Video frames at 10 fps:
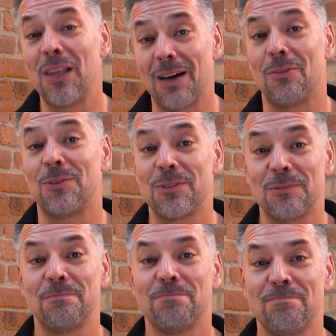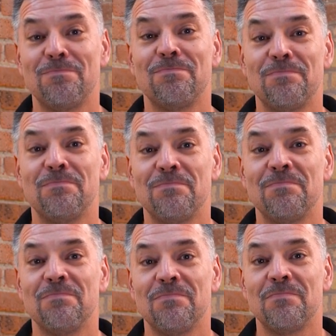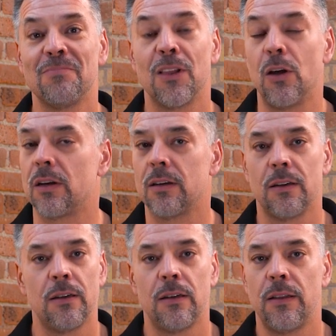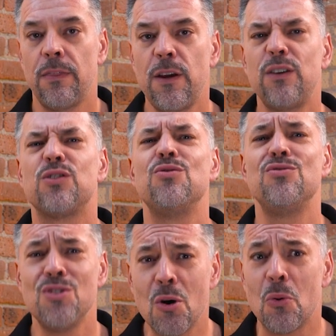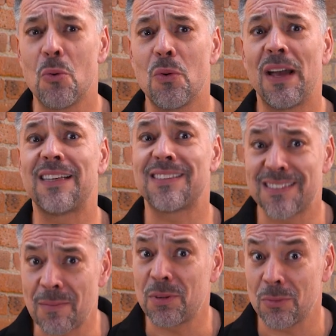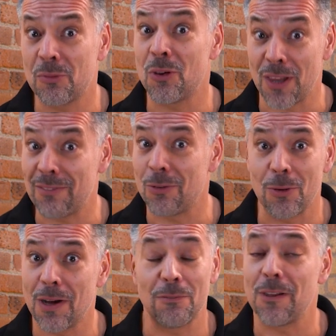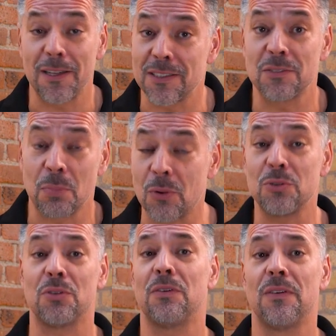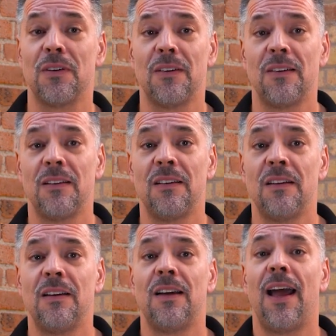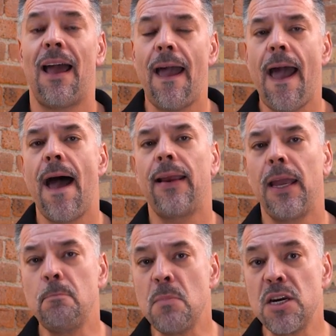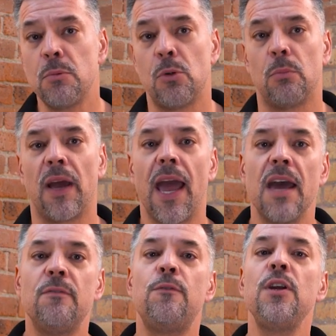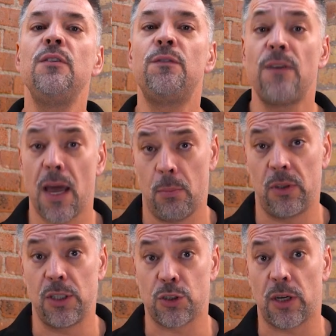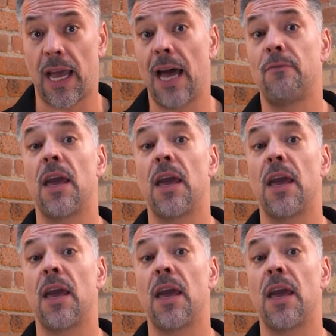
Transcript: levels. Look, there's no acceptable level of lead exposure. At a minimum, every family should have